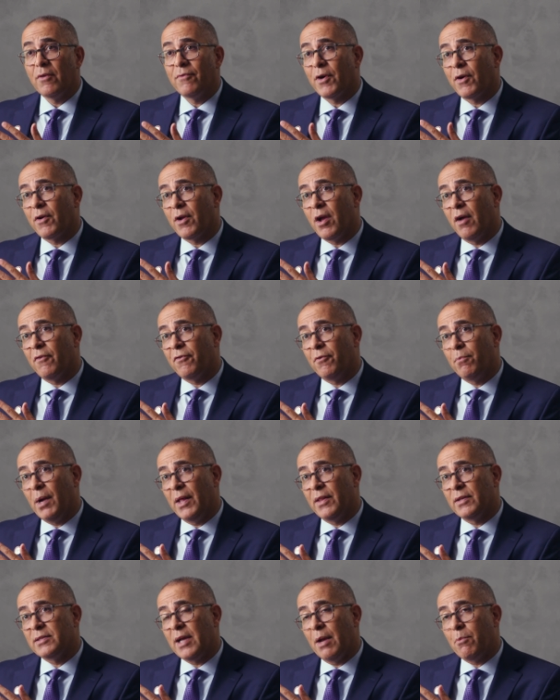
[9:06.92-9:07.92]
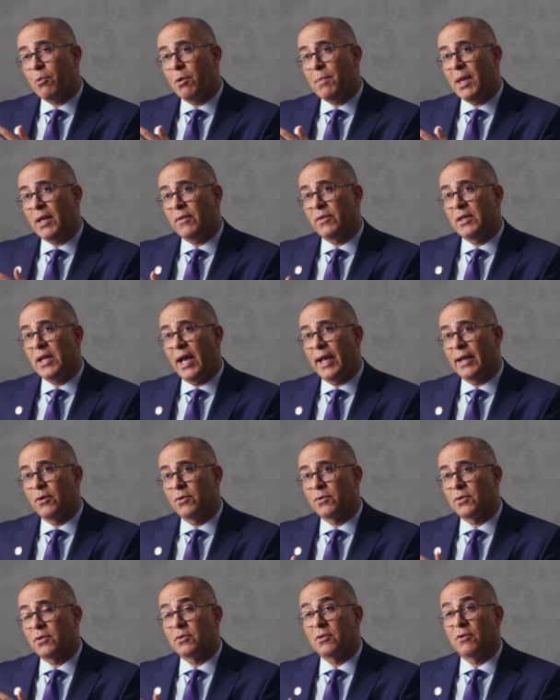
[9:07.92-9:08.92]
very often by the time we make the
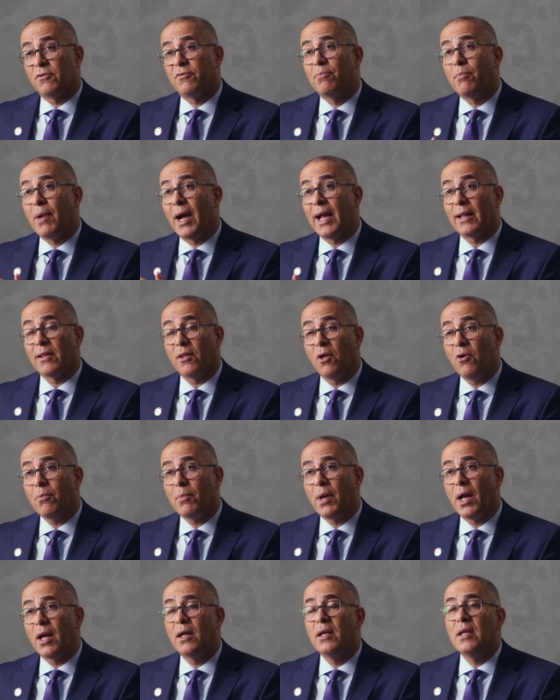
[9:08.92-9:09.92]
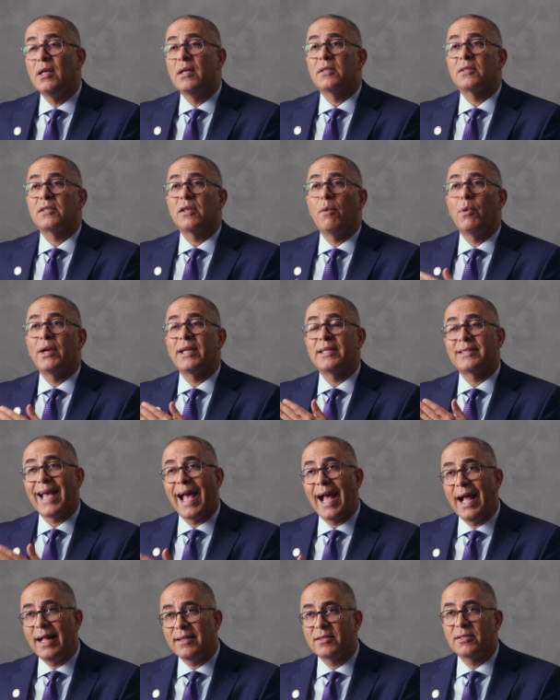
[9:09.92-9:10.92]
diagnosis of myeloma, someone has
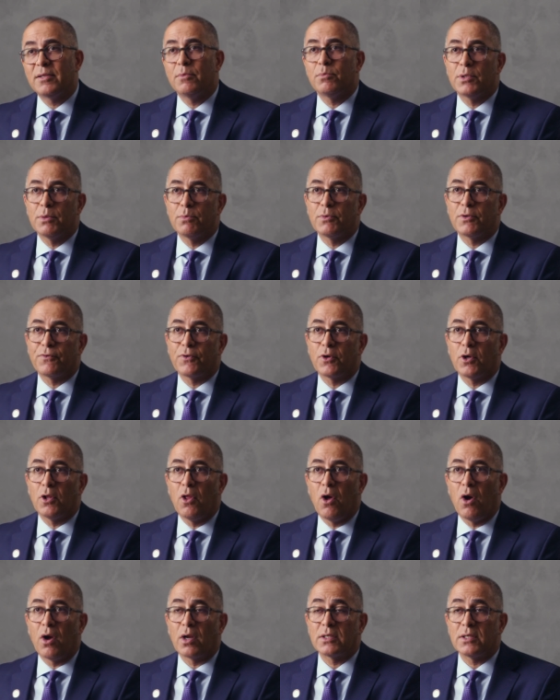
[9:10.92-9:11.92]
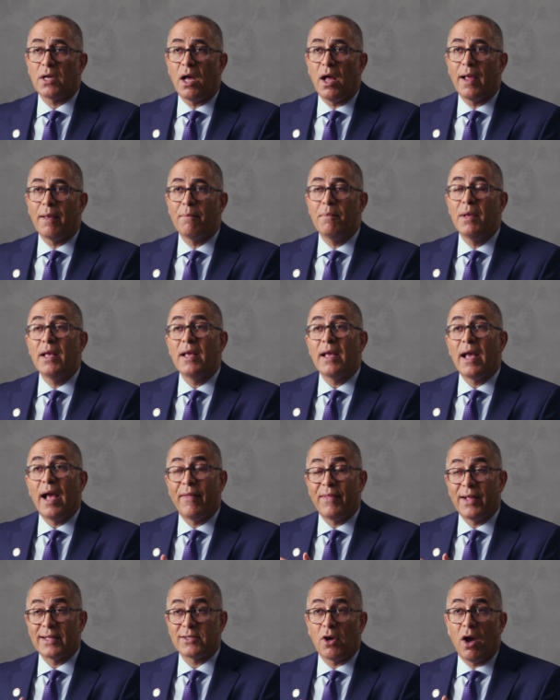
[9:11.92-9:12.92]
had symptoms for a long time,
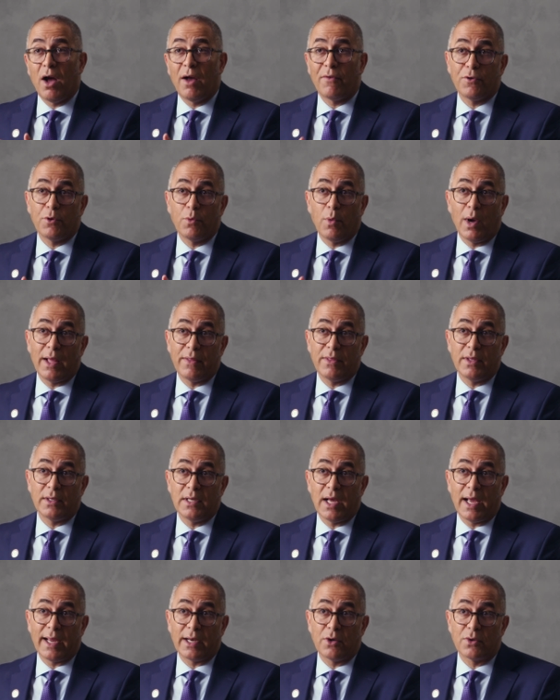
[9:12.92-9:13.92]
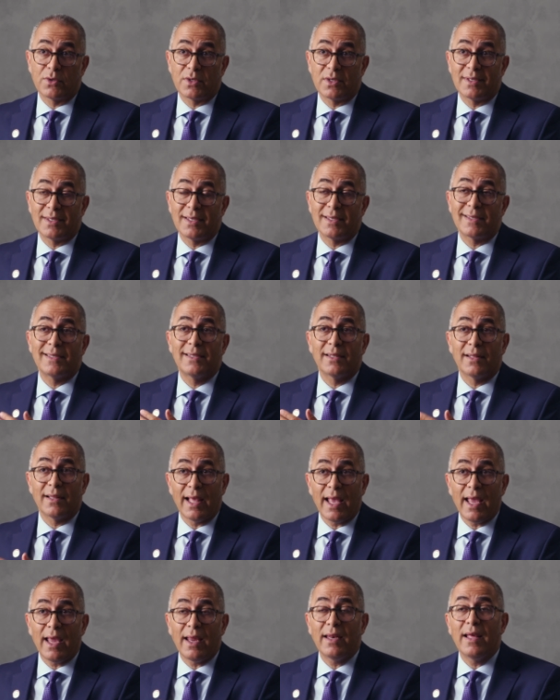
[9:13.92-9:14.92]
and that's often why the diagnosis is
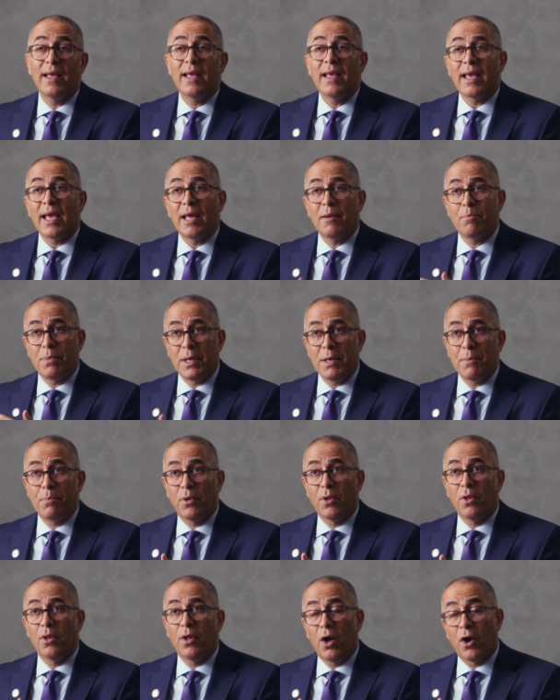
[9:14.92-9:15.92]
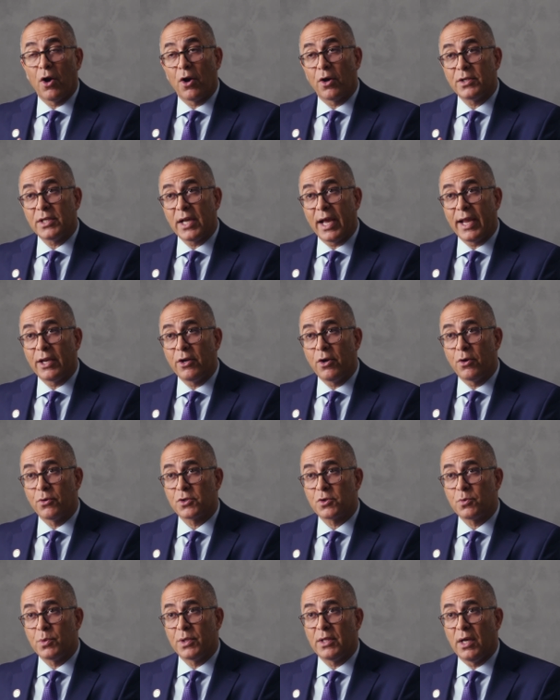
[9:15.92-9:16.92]
delayed and people are
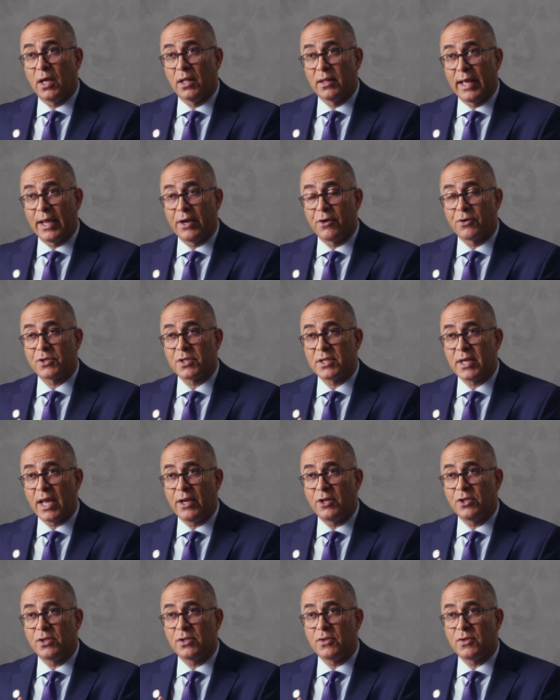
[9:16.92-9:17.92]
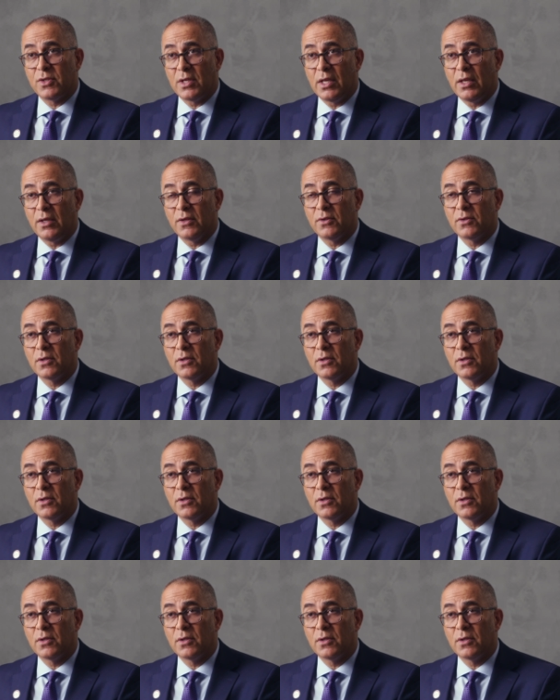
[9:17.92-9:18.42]
diagnosed with a later stage disease.